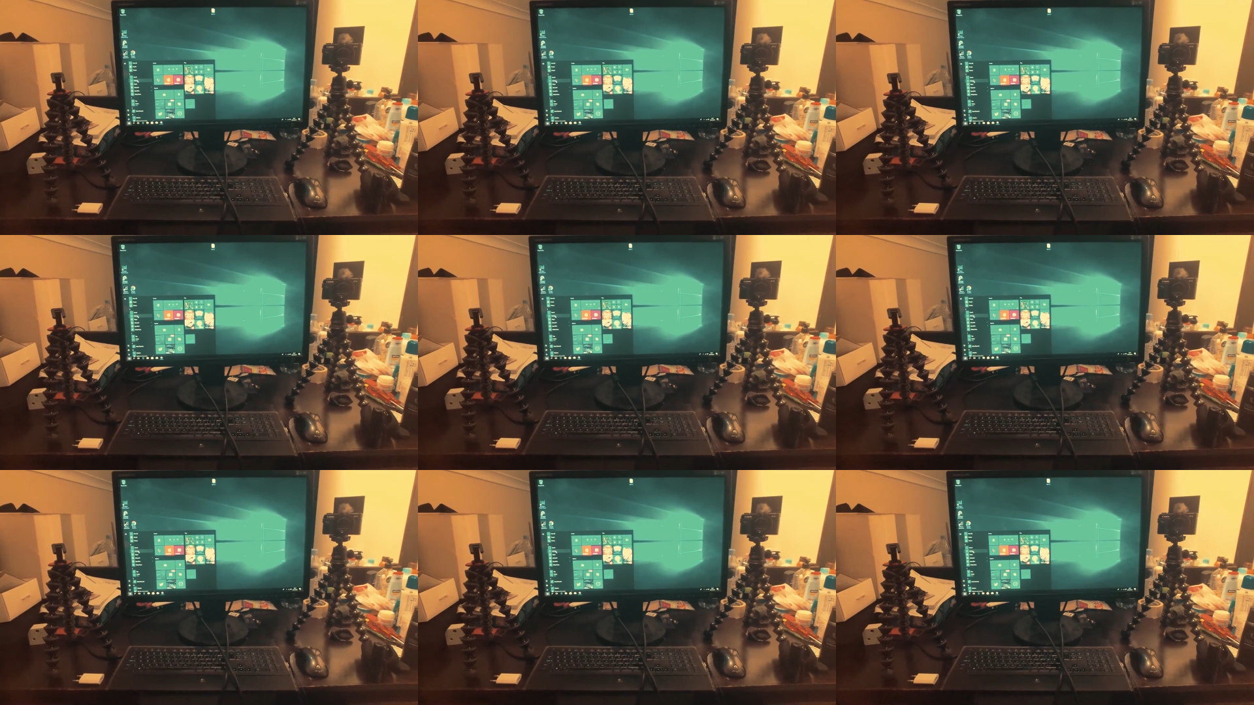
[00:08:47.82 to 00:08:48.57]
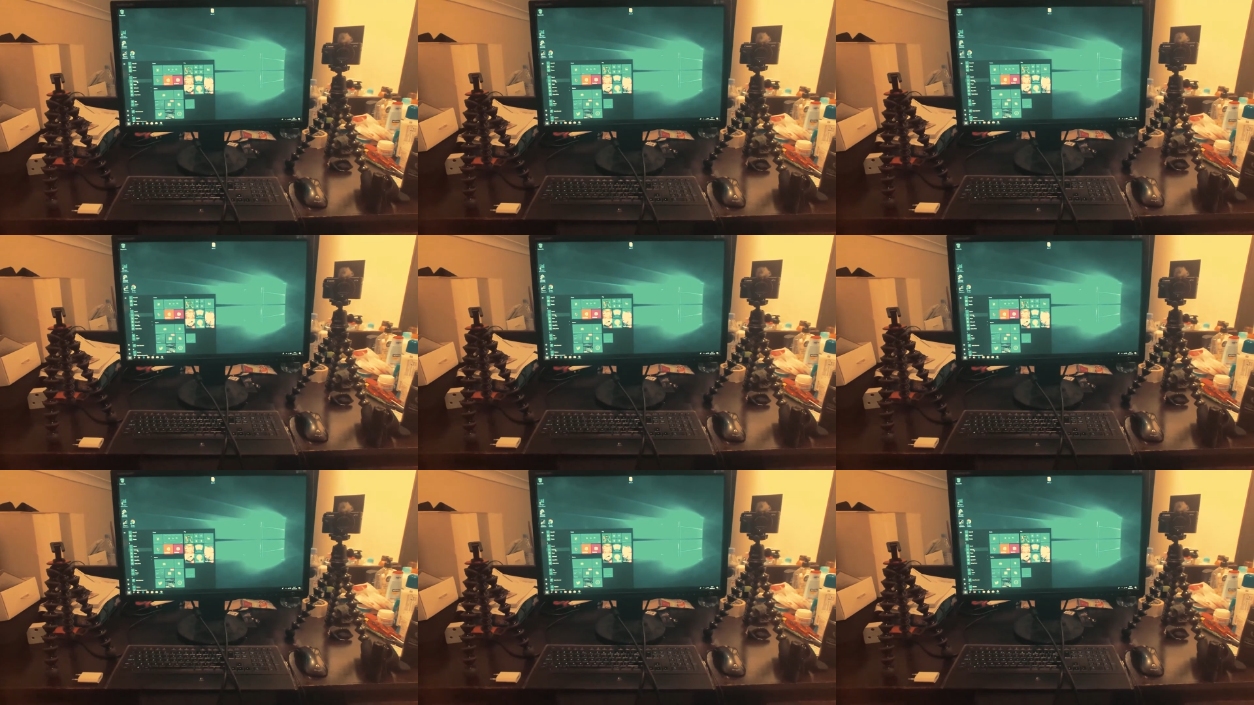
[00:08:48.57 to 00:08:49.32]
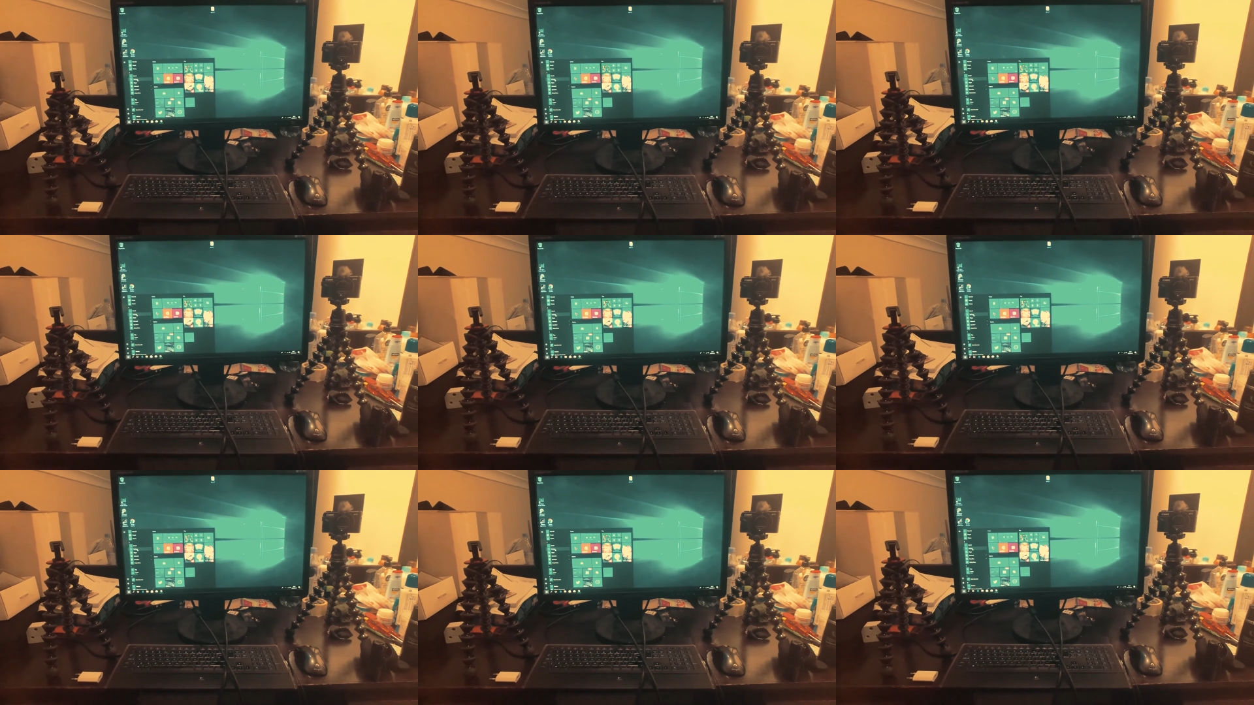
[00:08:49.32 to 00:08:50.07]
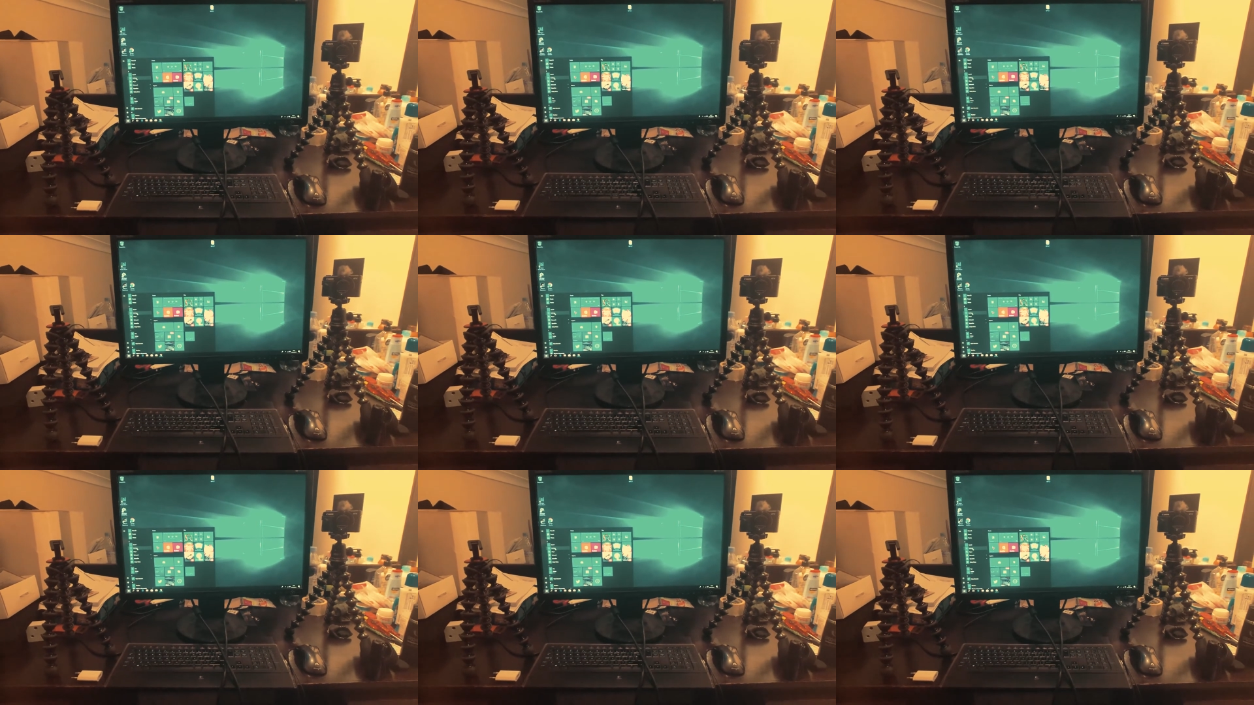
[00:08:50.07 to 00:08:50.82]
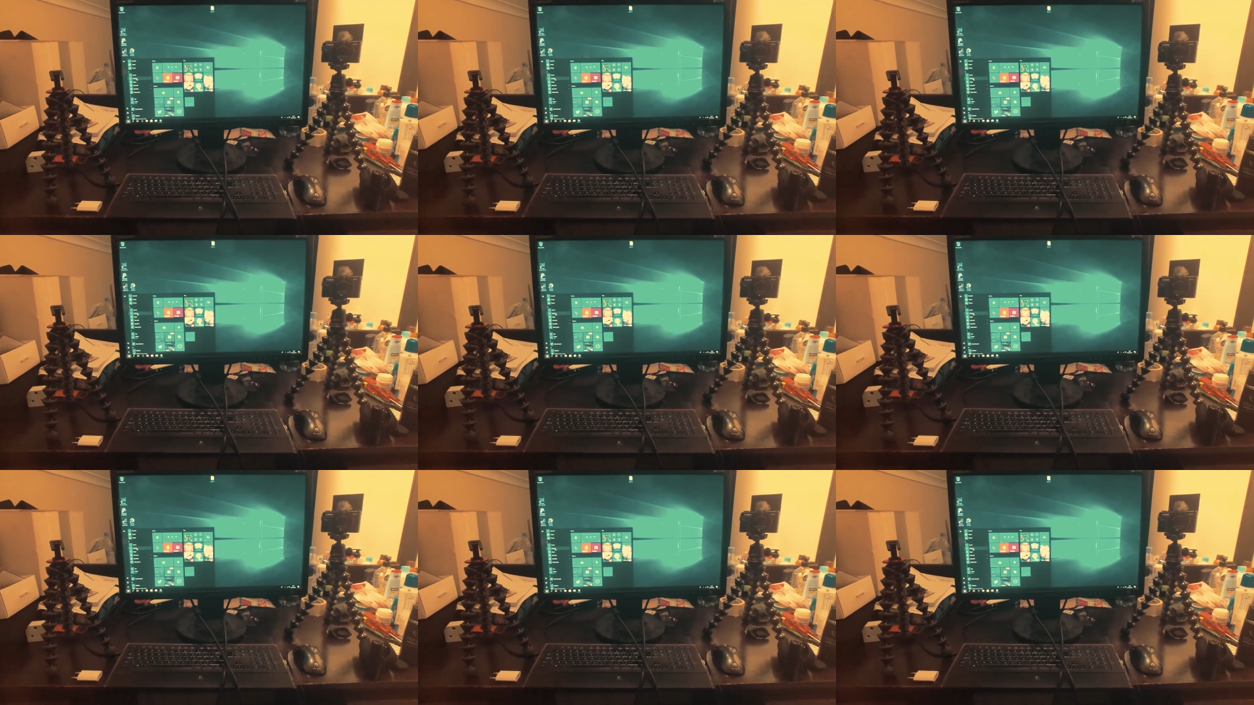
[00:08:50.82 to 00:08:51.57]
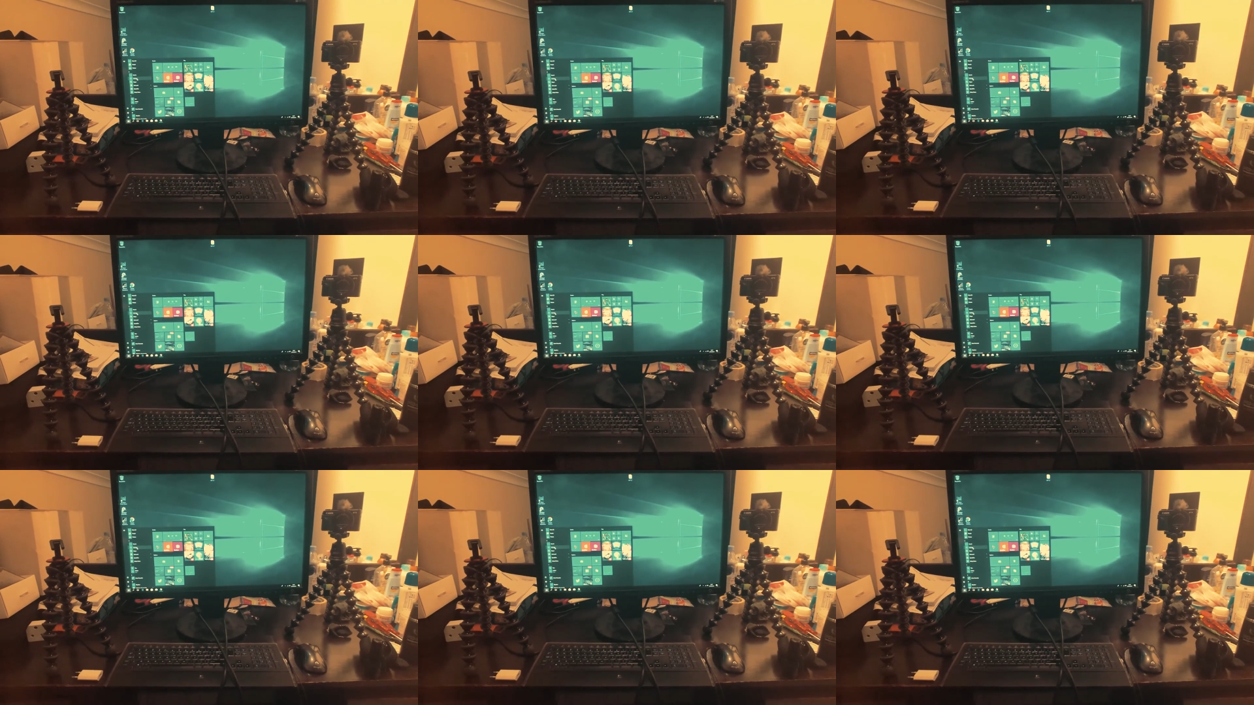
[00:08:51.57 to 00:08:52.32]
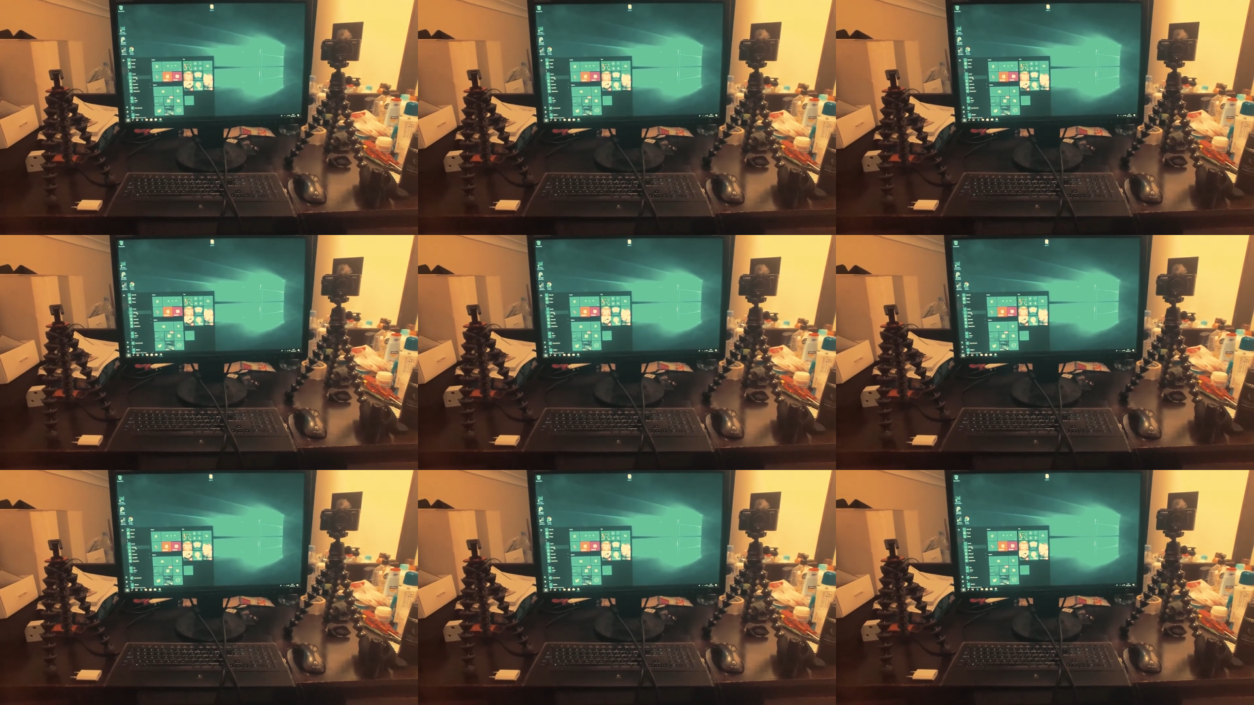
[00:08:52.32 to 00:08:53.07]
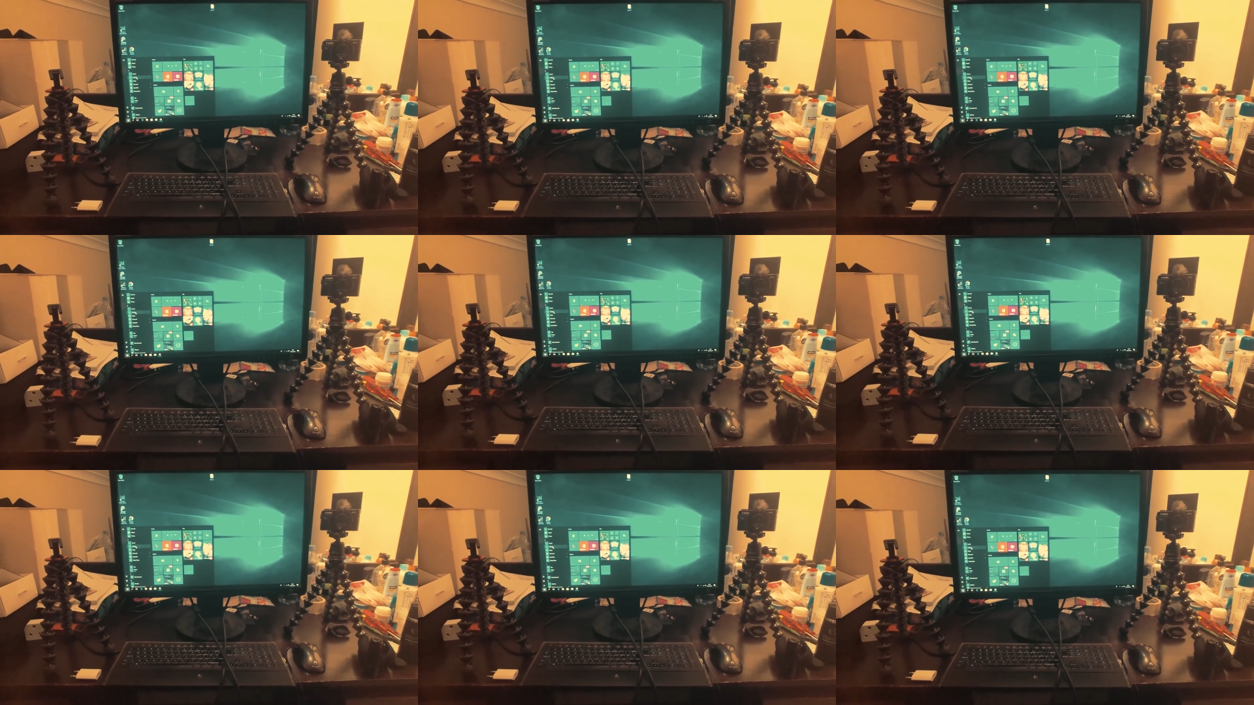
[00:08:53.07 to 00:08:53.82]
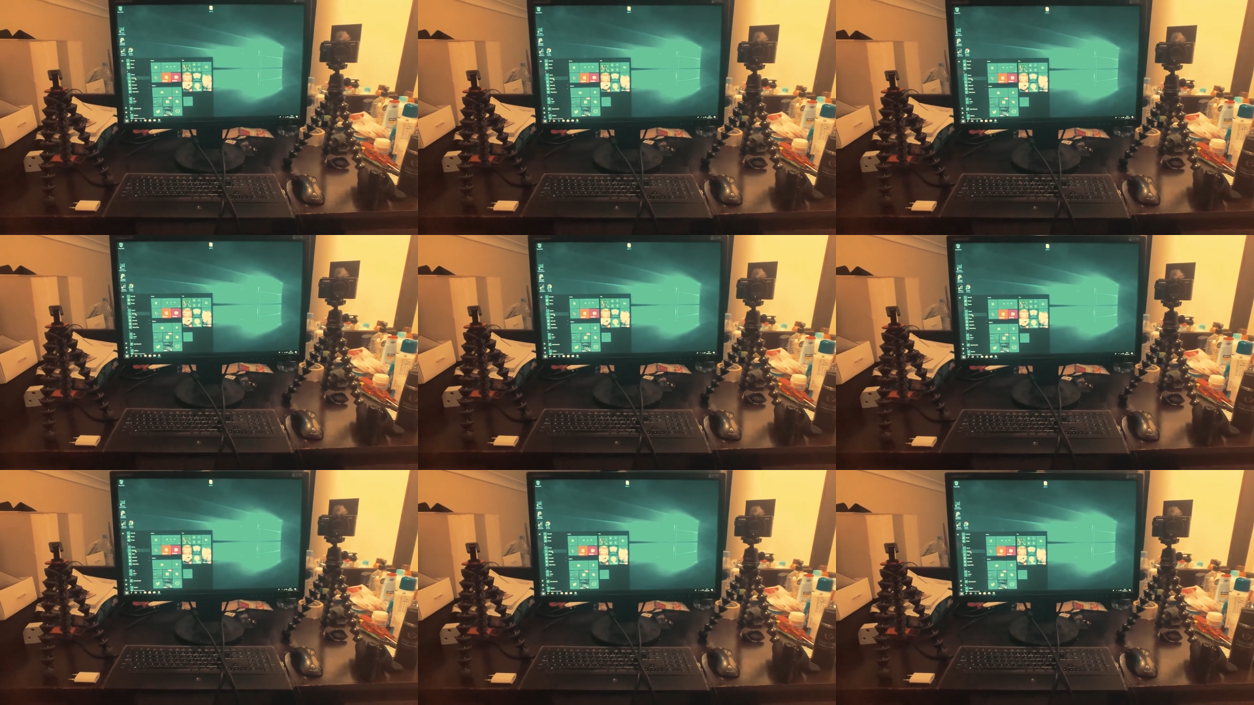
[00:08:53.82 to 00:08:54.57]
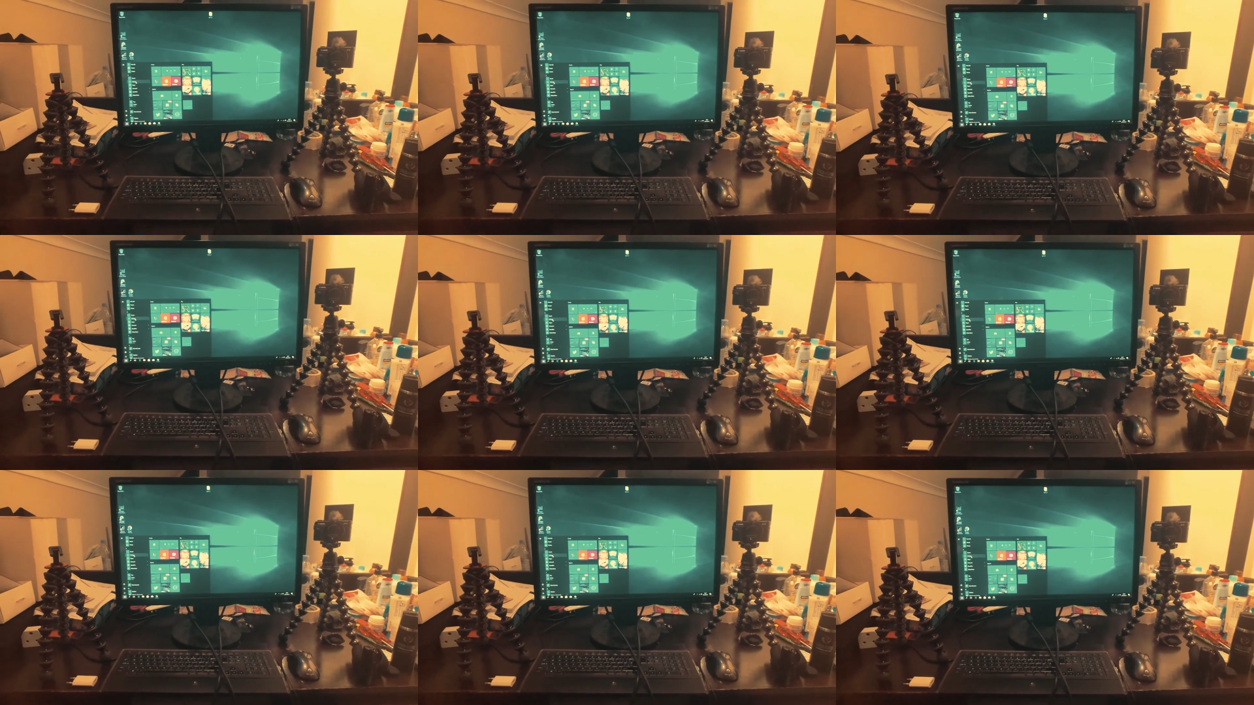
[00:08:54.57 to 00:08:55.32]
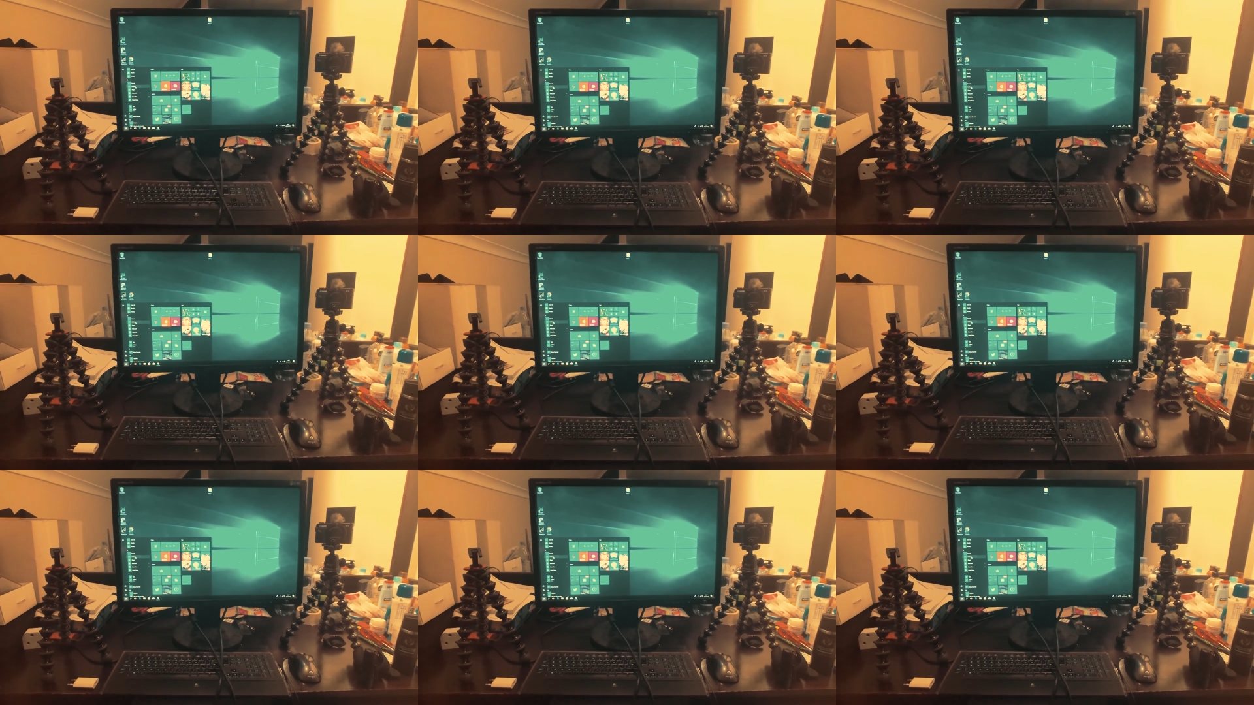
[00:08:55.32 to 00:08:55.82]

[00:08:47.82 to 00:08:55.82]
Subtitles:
[unreadable: no face in view]